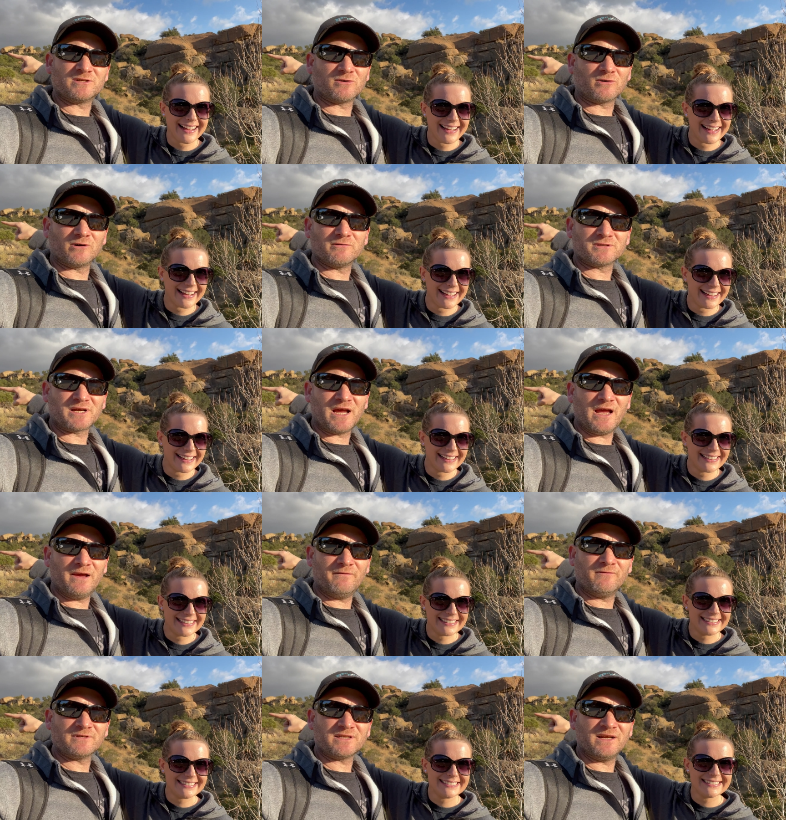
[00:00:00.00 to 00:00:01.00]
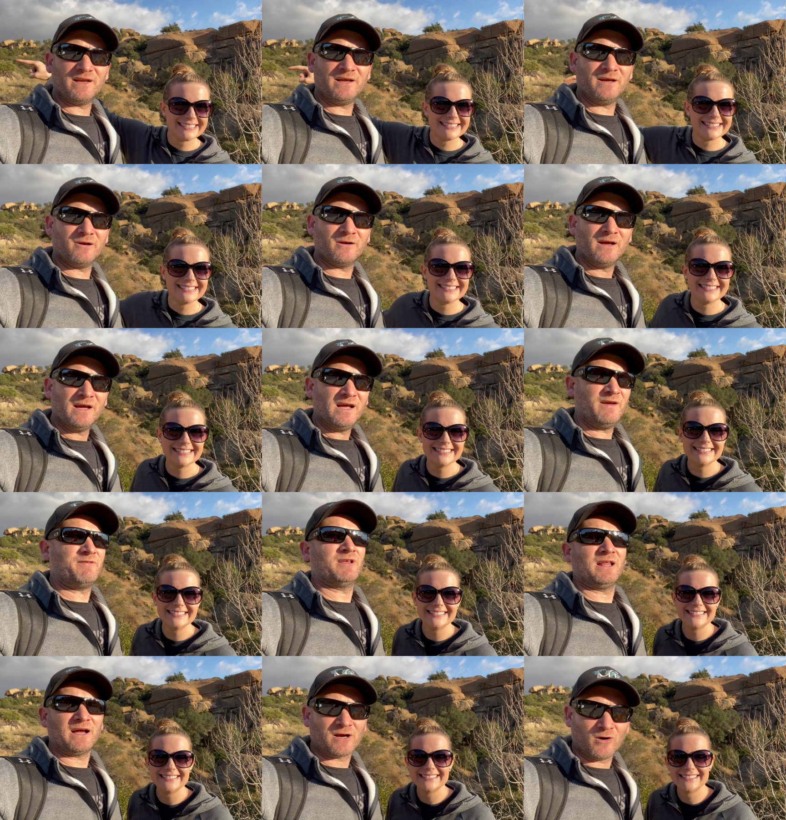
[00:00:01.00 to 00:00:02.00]
Speaker 1: Zorro's Cave was in here.
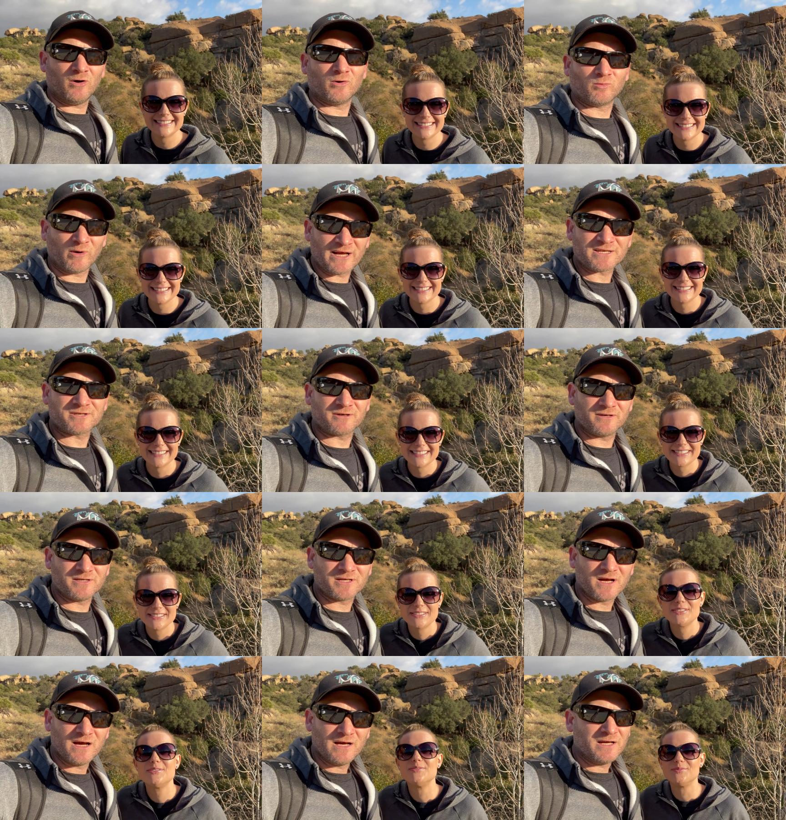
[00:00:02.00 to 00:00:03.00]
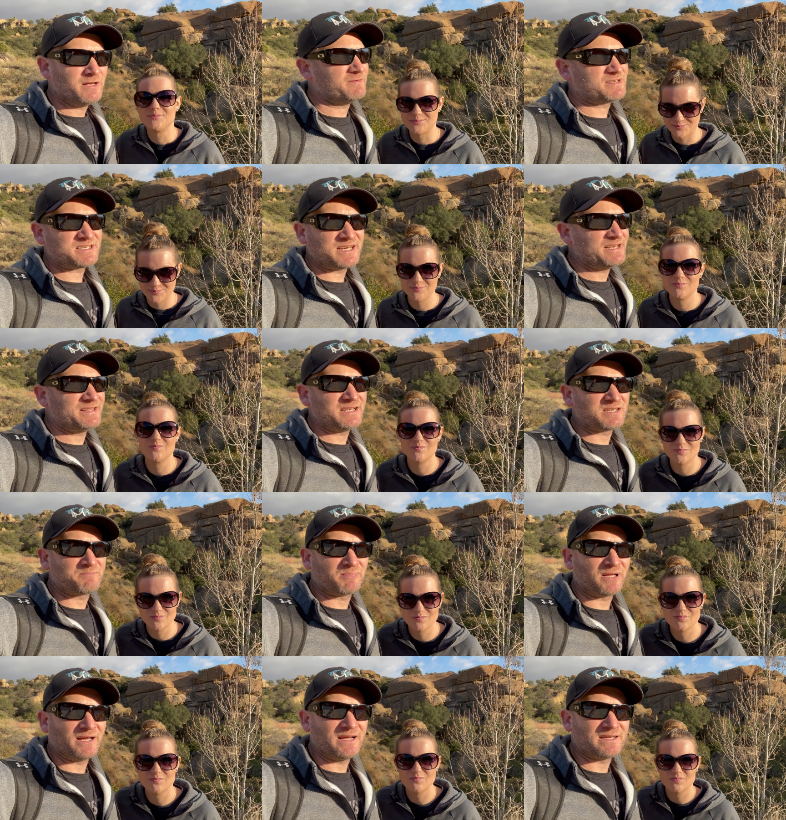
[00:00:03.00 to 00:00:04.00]
If you like old westerns, you've seen
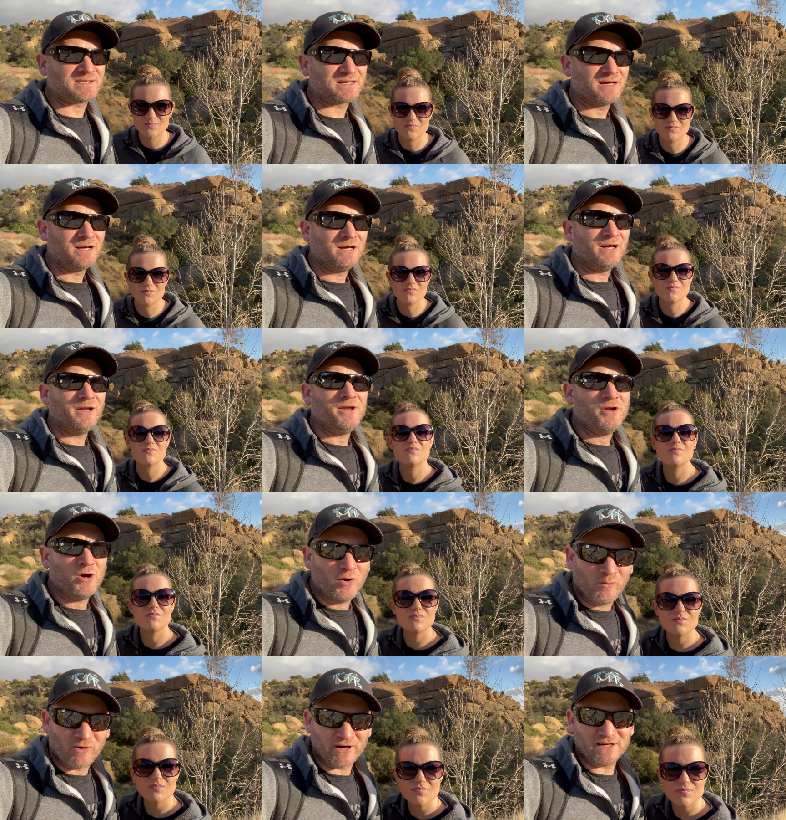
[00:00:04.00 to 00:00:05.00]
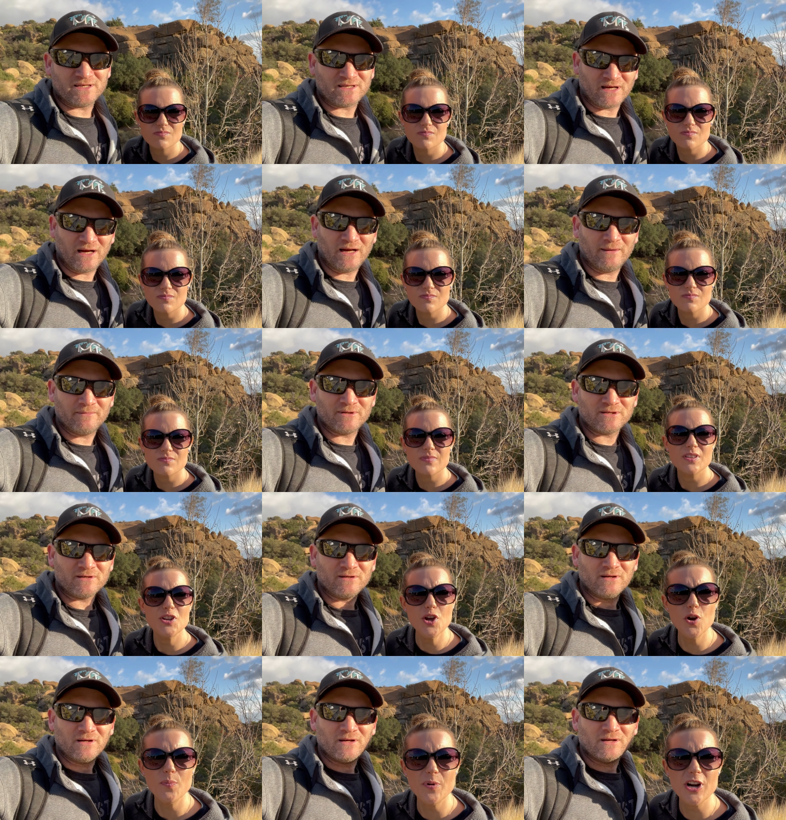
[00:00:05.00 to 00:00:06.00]
this place numerous
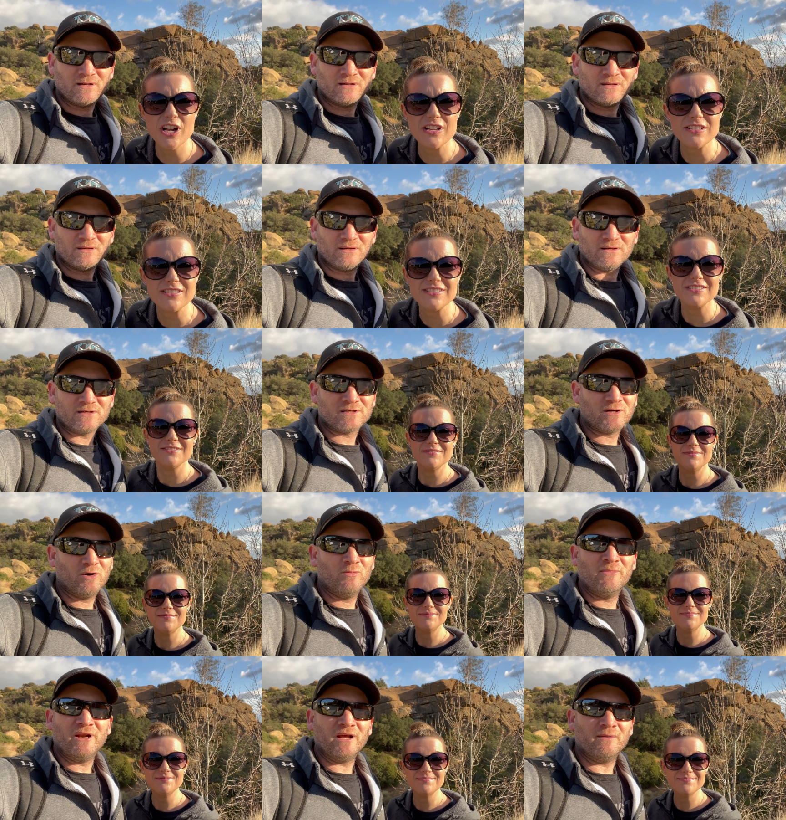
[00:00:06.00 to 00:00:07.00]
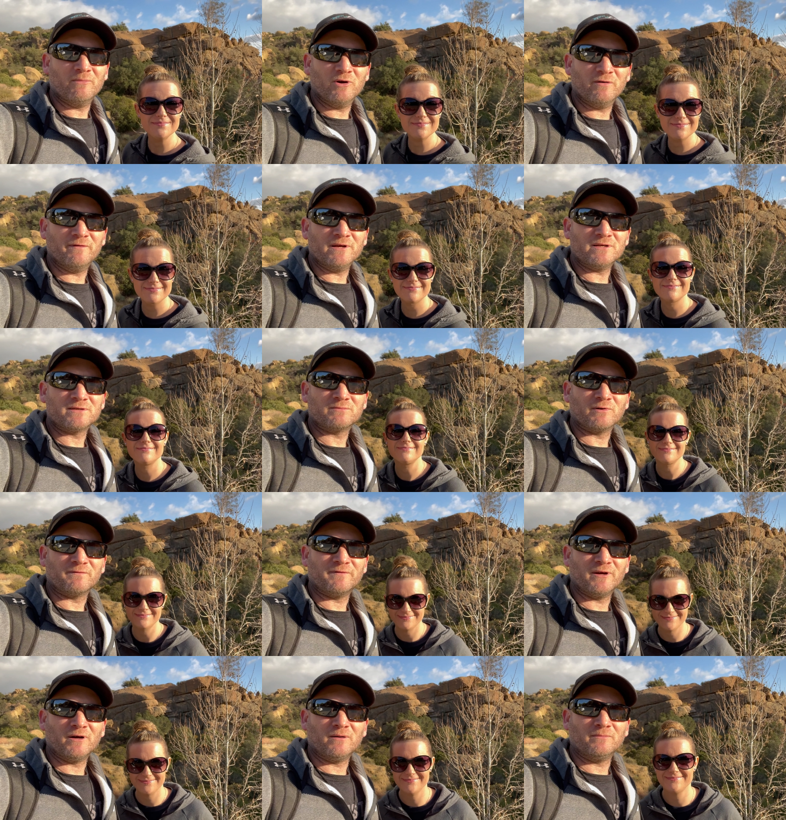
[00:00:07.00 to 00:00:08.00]
times.
Speaker 2: Numerous!
Speaker 1: So many movies
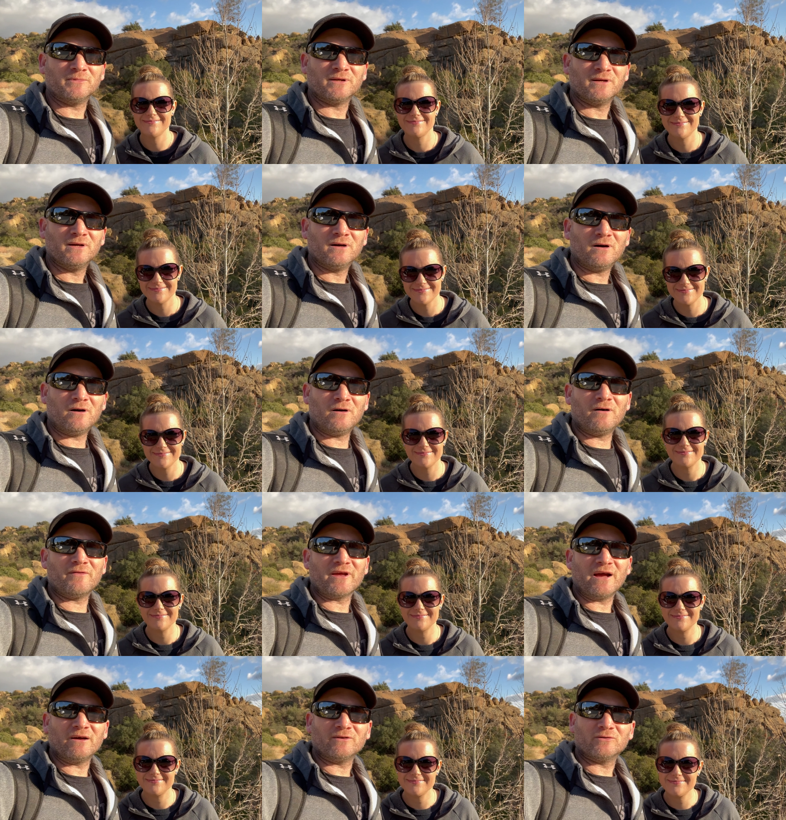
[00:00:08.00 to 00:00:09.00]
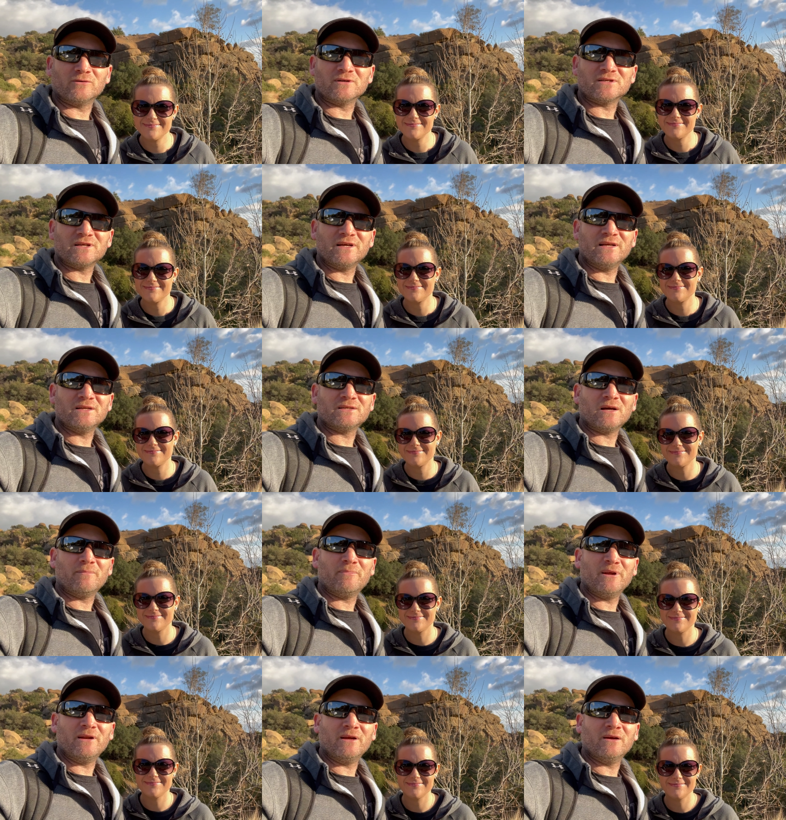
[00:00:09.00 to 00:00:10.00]
were filmed. All the outdoor scenes
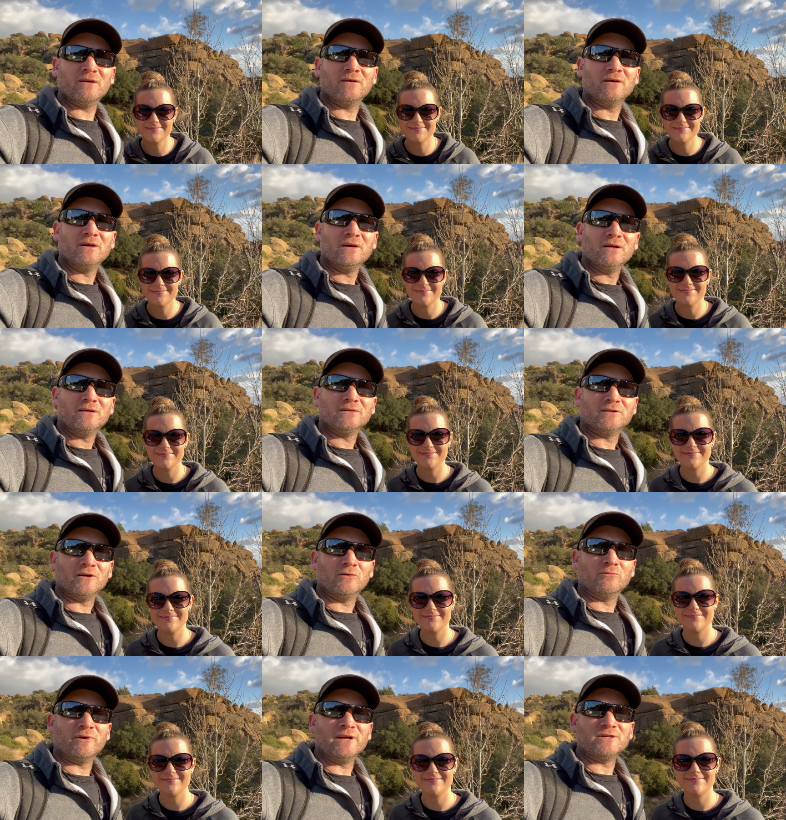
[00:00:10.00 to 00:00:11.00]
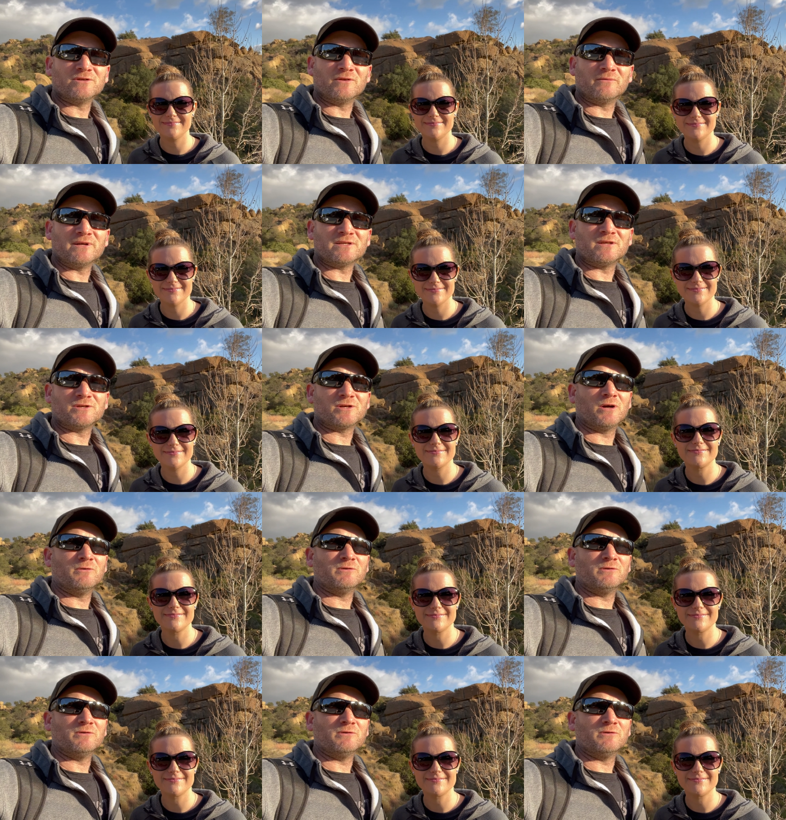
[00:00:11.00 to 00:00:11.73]
up in here. The Lone Ranger, the rest of the show